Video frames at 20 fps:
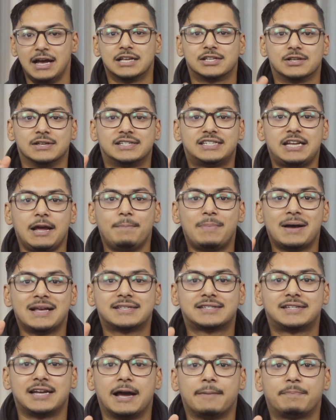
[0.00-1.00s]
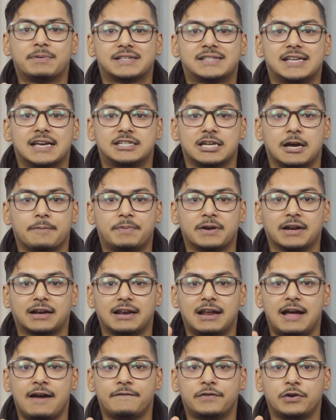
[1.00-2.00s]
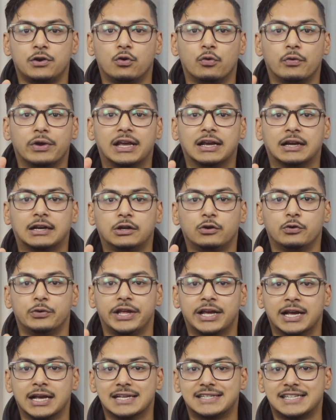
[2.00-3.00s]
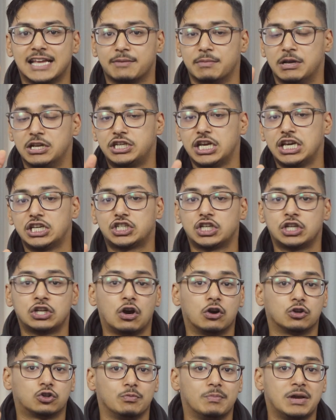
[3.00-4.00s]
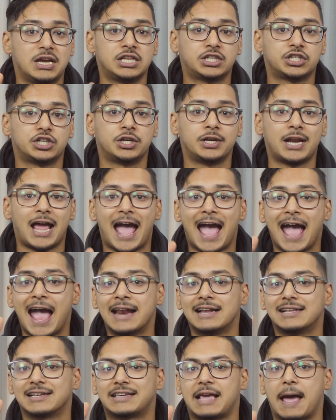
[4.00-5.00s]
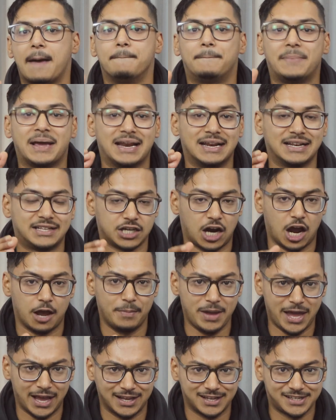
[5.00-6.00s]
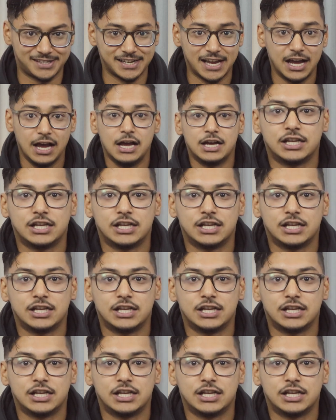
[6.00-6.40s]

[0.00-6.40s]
So, step-by-step setup in Klaviyo, including segmentation, automation, and campaign timings.